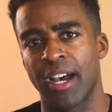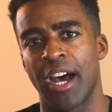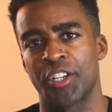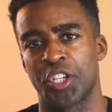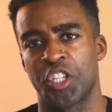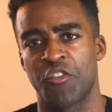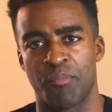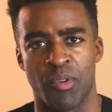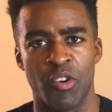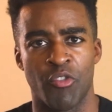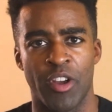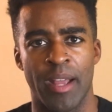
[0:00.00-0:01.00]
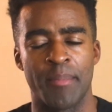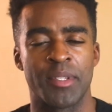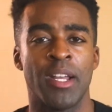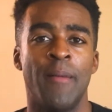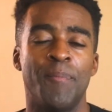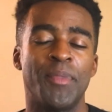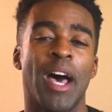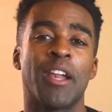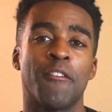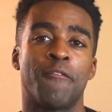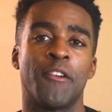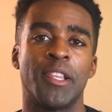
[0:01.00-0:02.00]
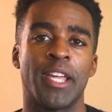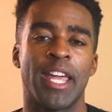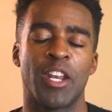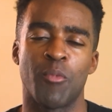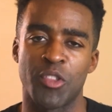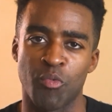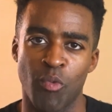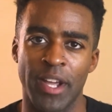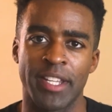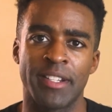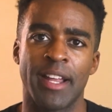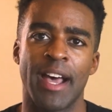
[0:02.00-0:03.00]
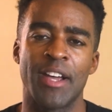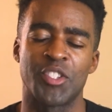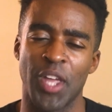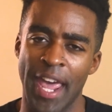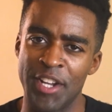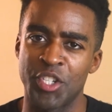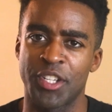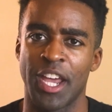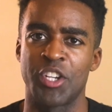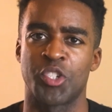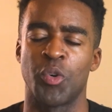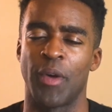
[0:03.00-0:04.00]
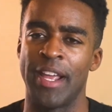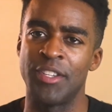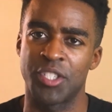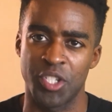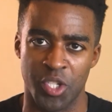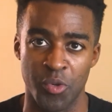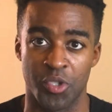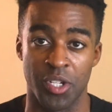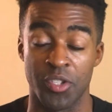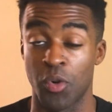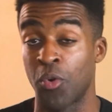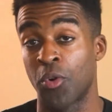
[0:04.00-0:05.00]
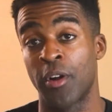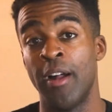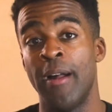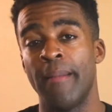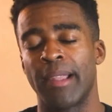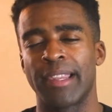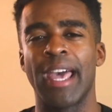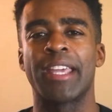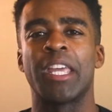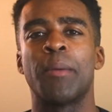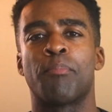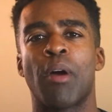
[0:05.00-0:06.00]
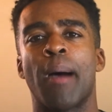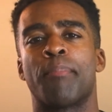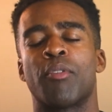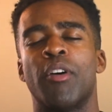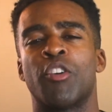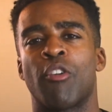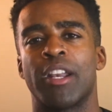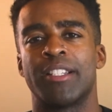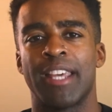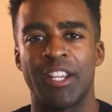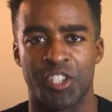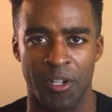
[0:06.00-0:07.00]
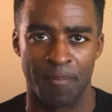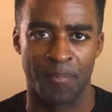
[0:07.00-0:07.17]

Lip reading: cautious of programs not affiliated with recognized educational institutions or lacking proper accreditation.